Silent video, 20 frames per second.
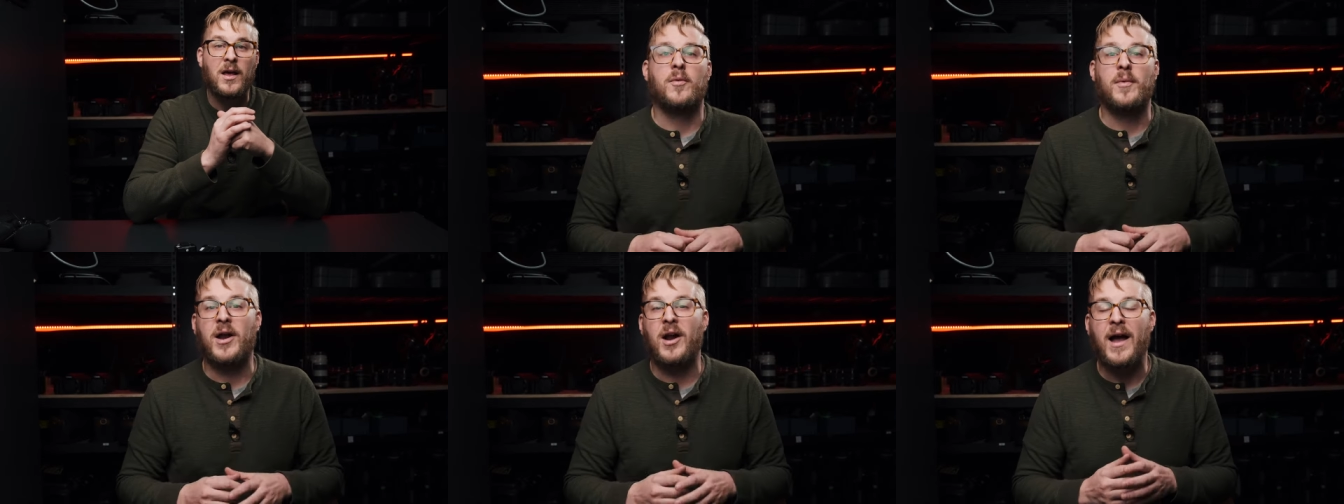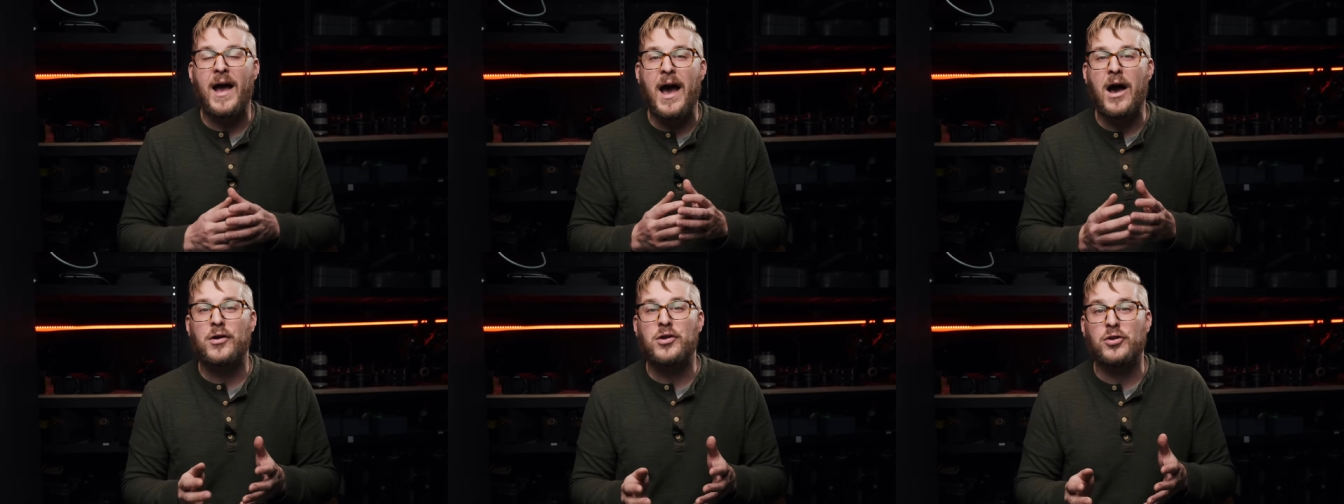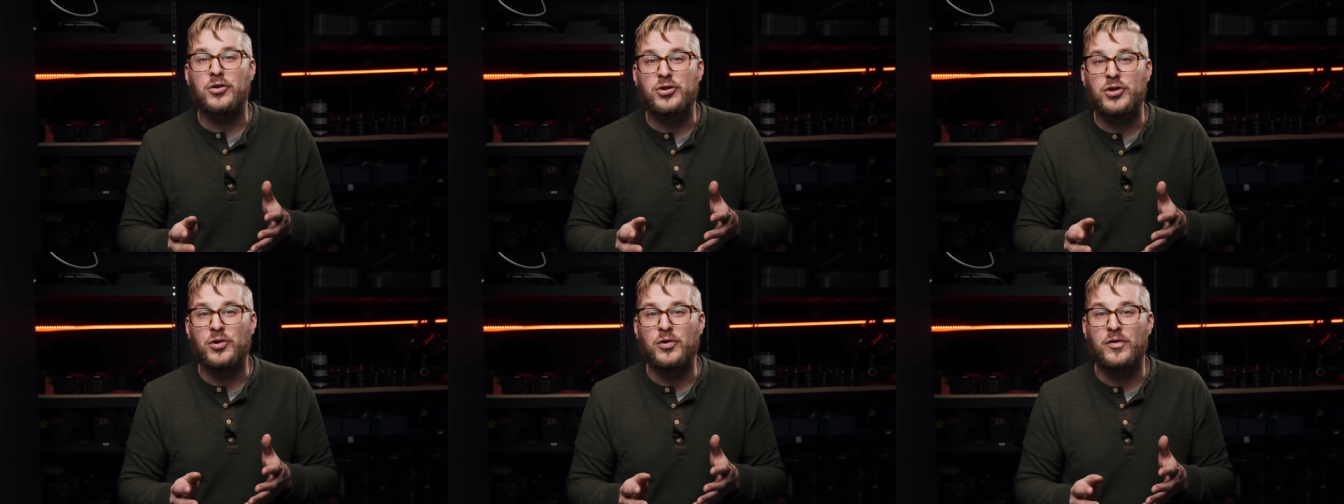No matter how
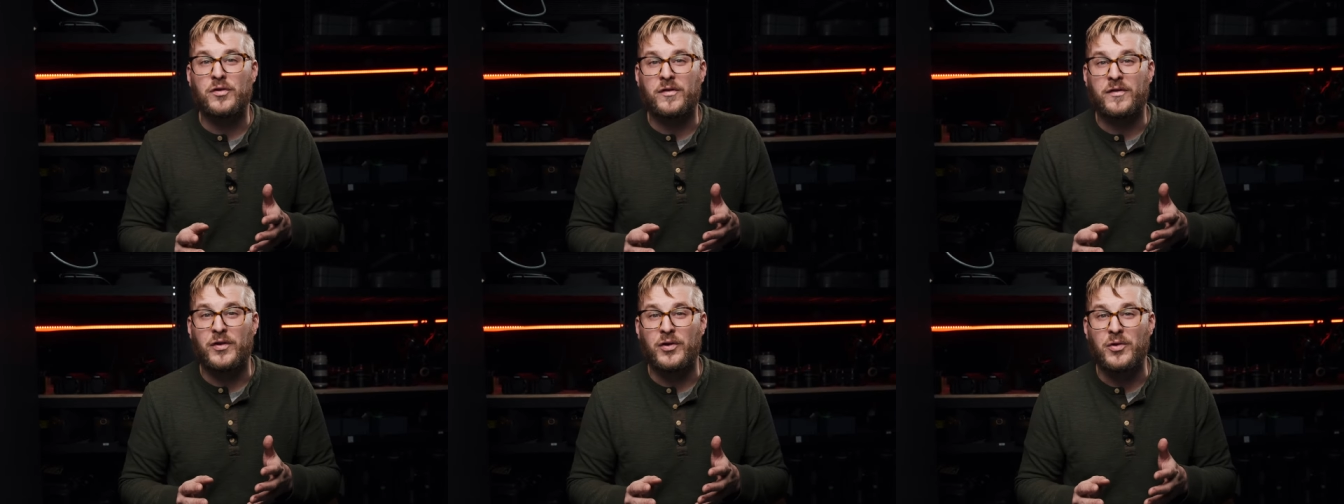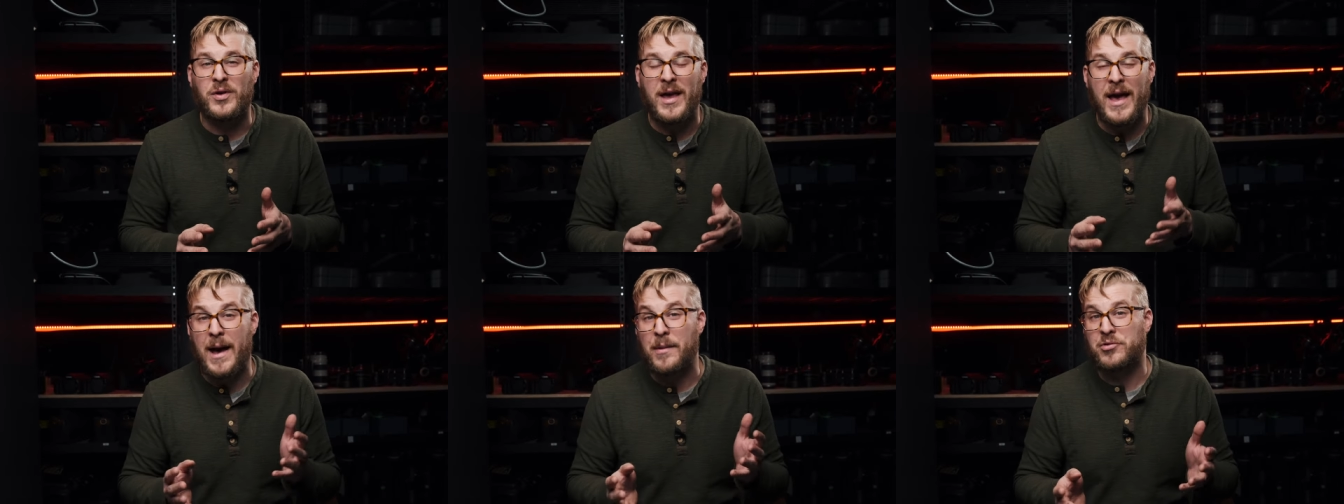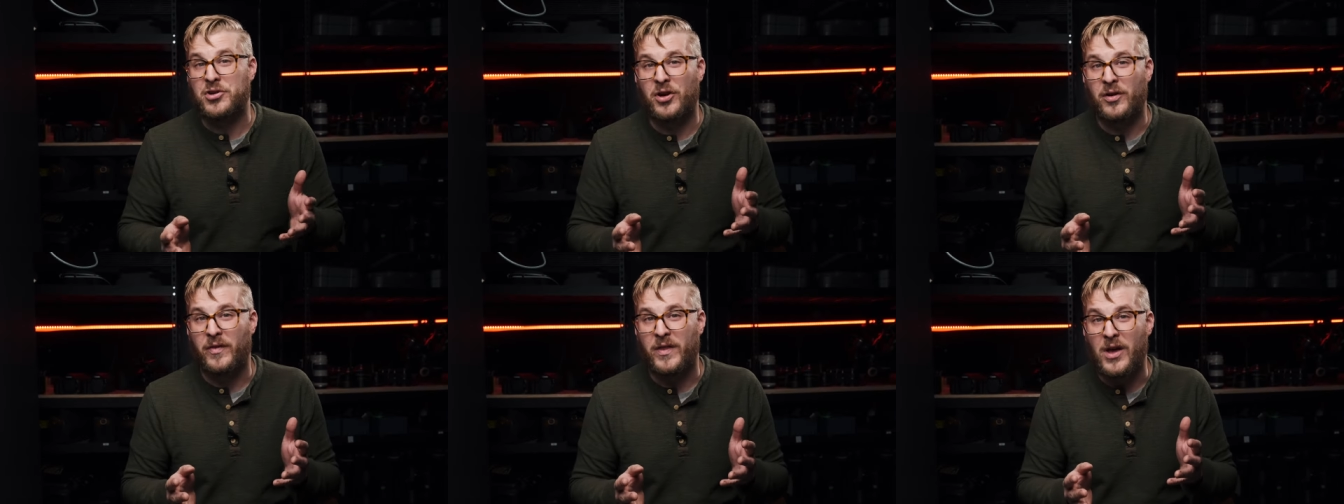you choose to
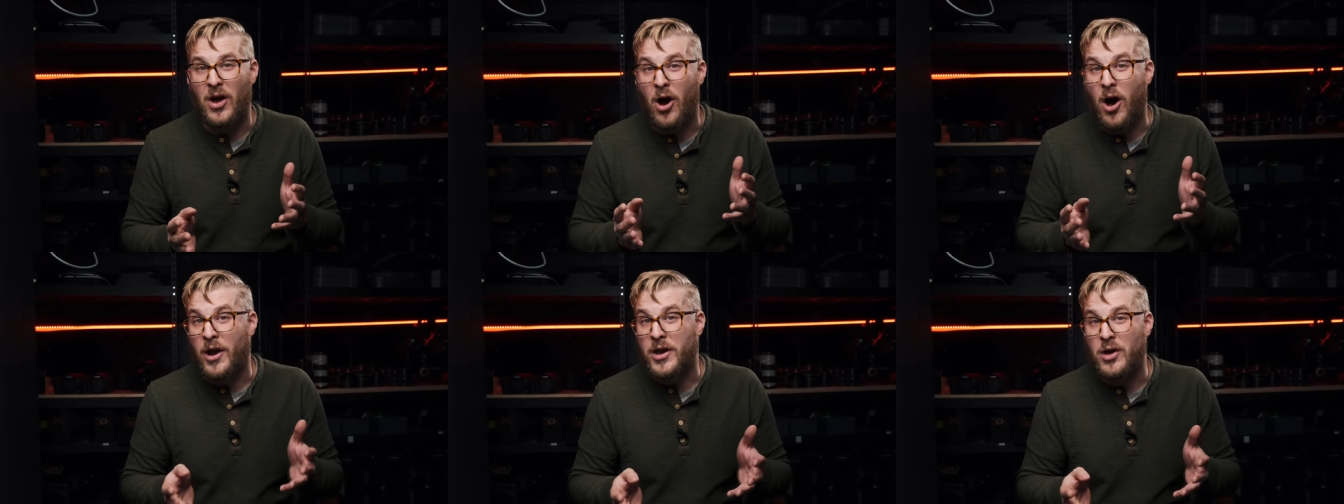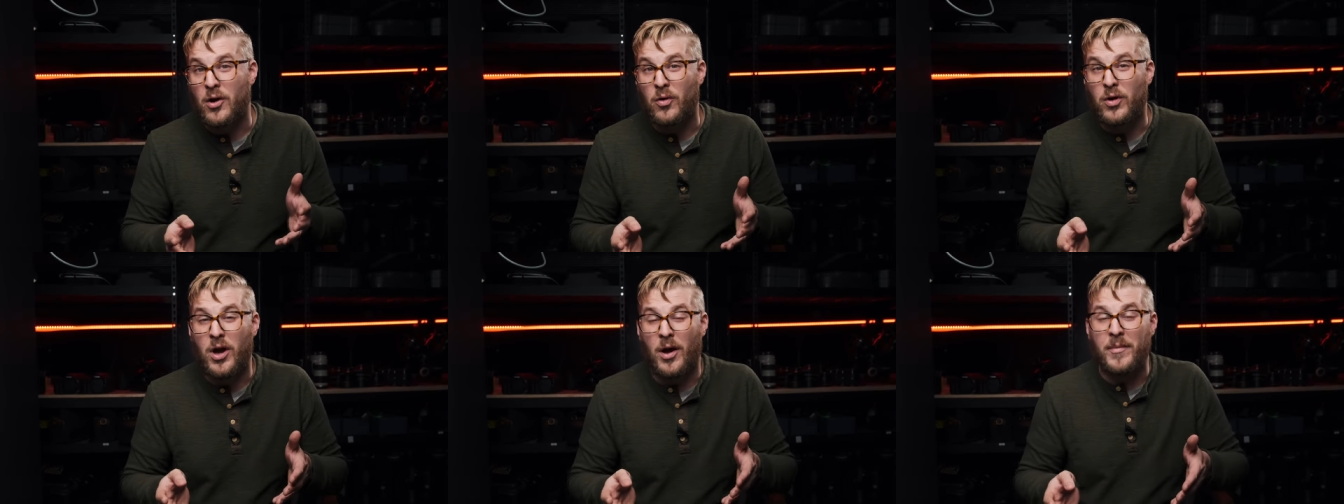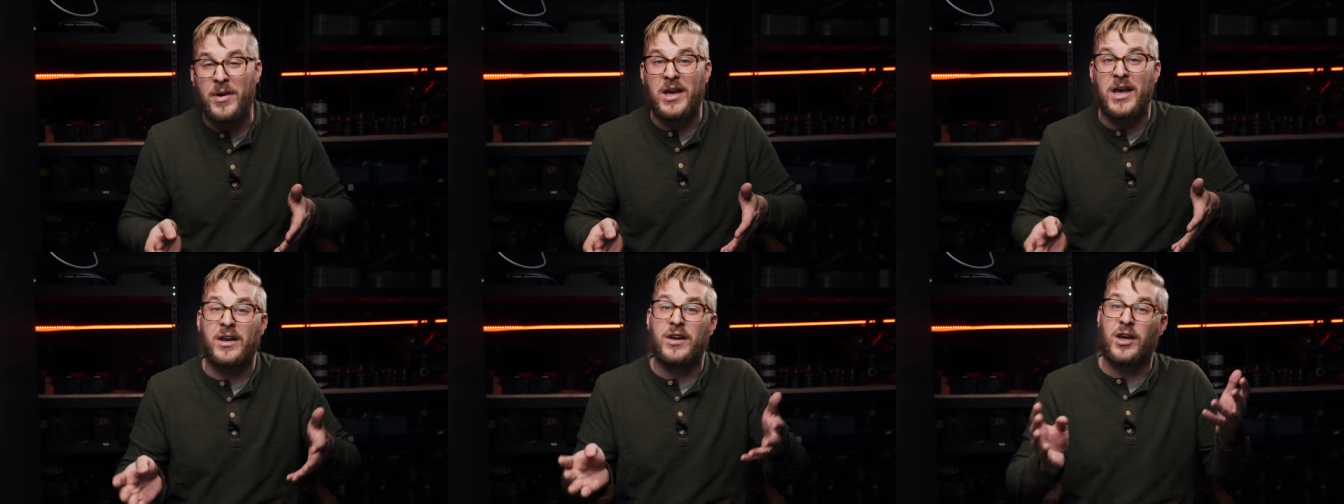capture the audio
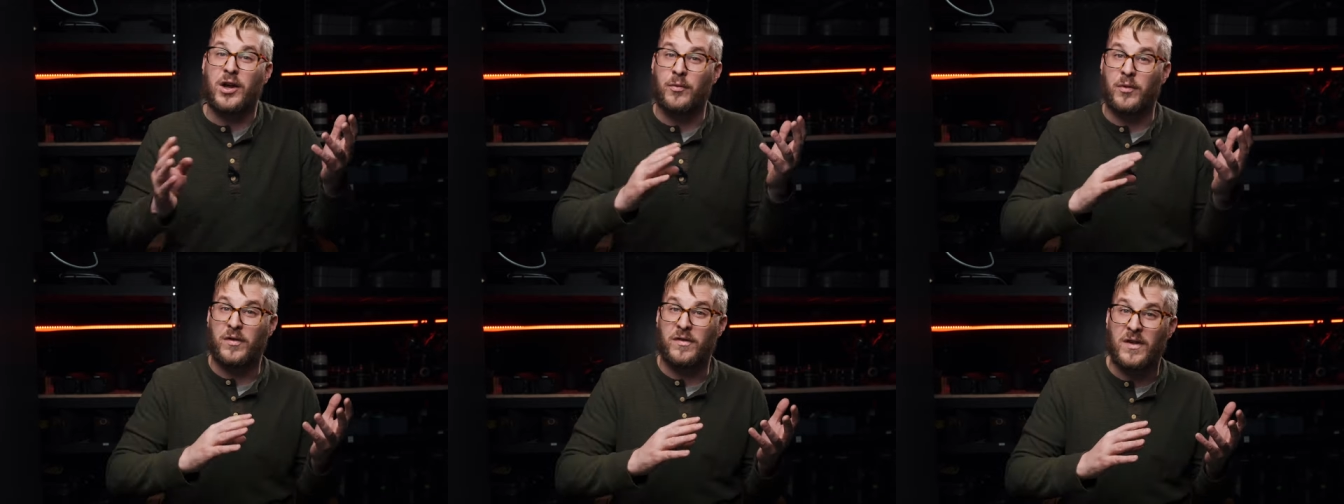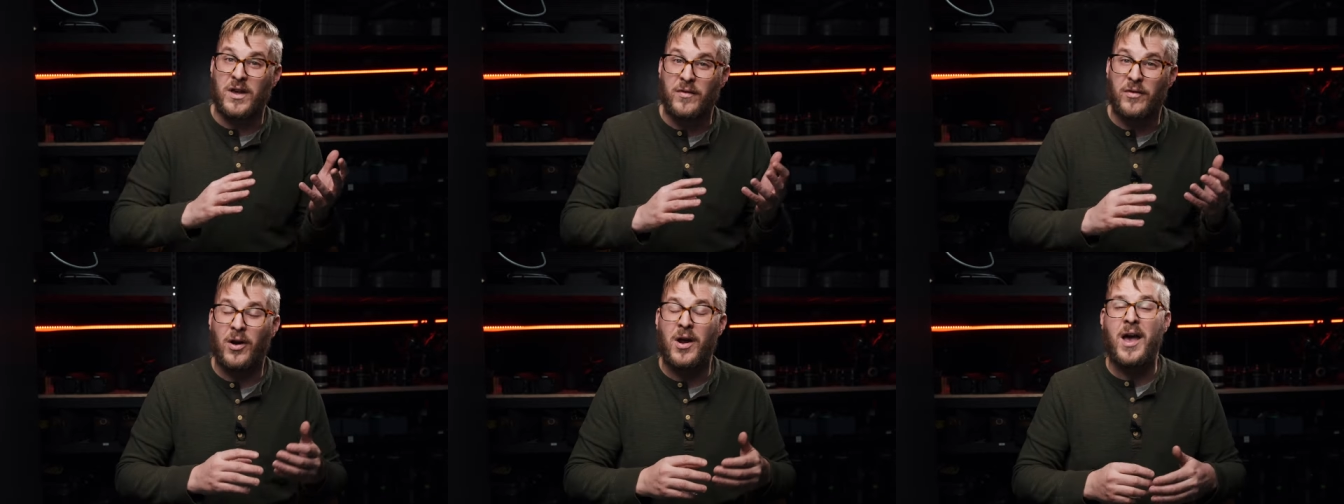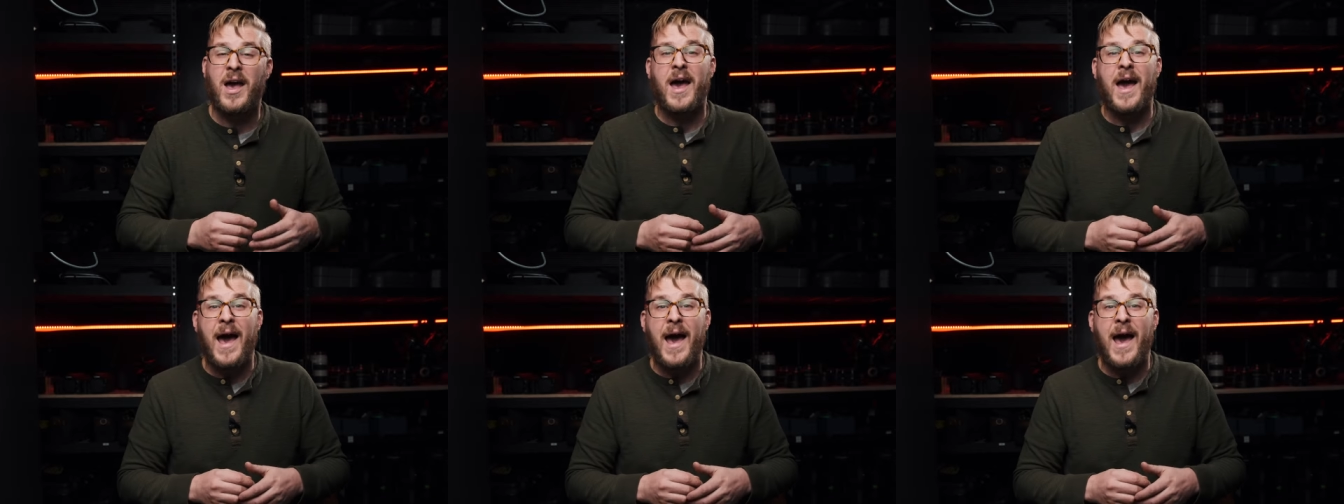coming into your receiver,